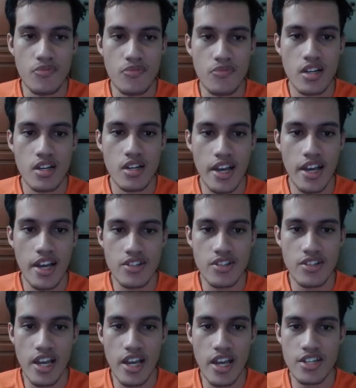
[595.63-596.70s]
extra
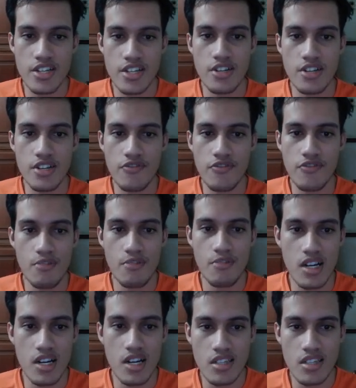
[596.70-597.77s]
energy from
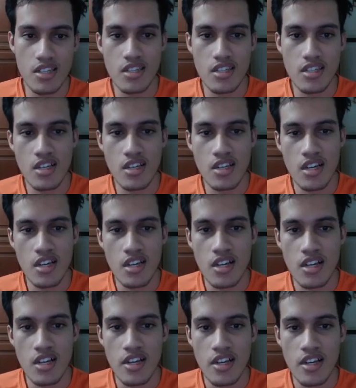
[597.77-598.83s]
us,
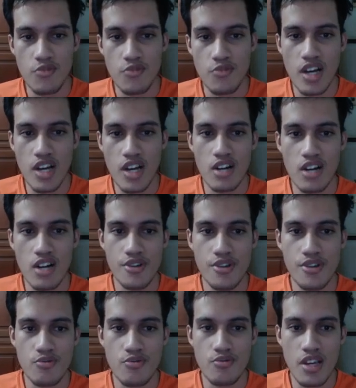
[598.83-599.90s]
and we are going to
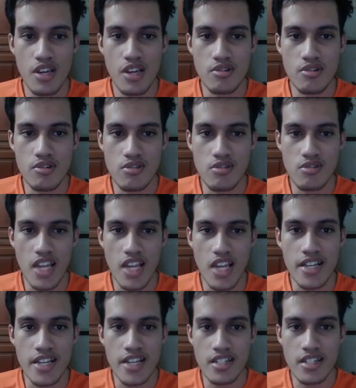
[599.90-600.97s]
be able to tank
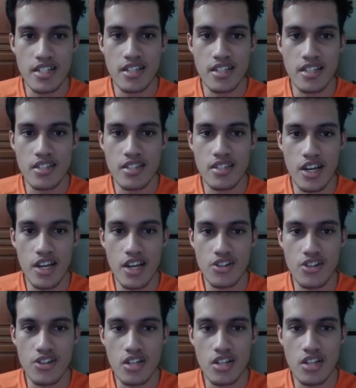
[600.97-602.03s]
this Psyshock,
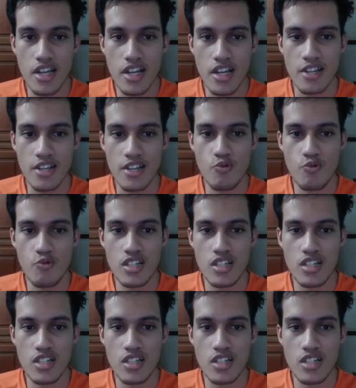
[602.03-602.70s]
and it will